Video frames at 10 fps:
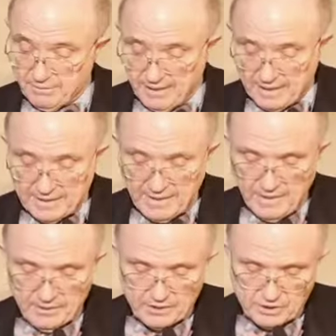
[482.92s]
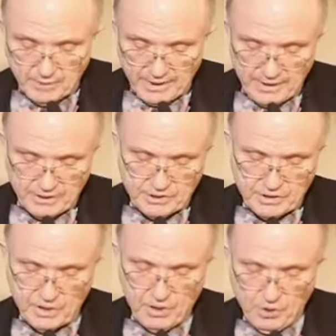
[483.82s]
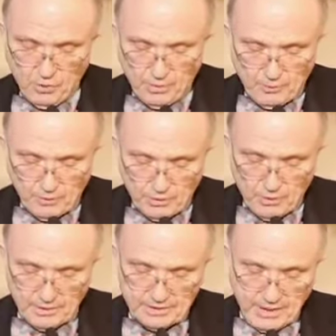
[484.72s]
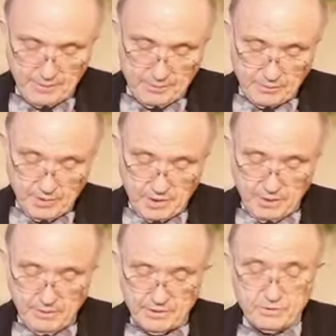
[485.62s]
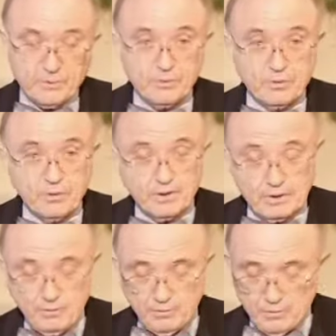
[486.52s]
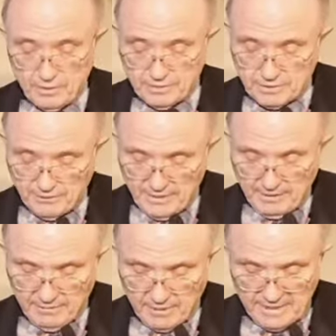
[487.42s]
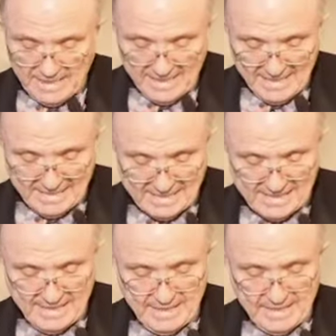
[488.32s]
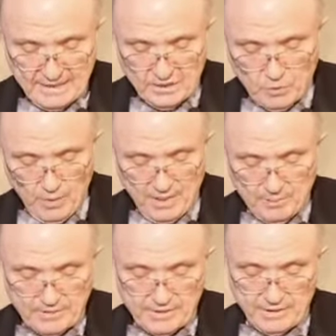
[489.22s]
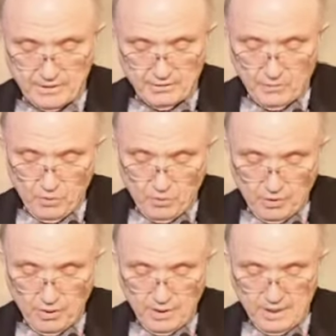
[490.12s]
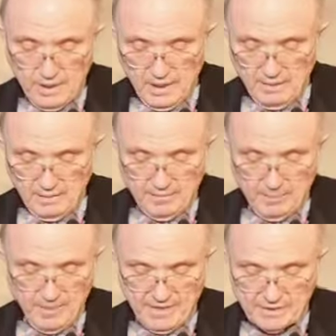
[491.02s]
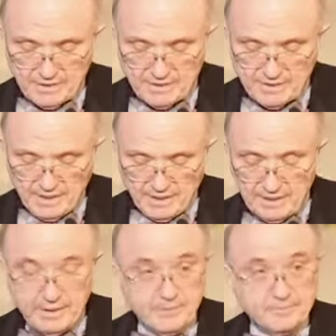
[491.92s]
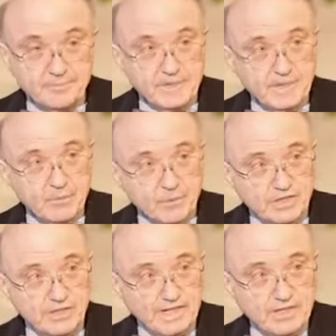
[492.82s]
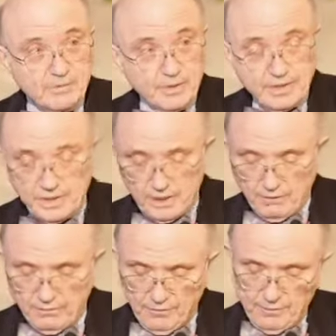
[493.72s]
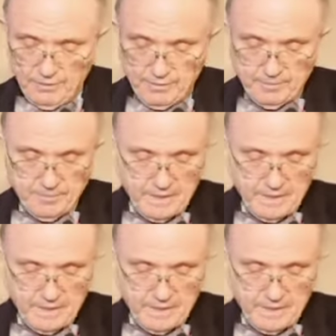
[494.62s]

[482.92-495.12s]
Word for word: effect, either shrinkage or prolonged time to recurrence or prolonged overall survival, is seen in 20% or more of the patients studied, in which case we're going to go further.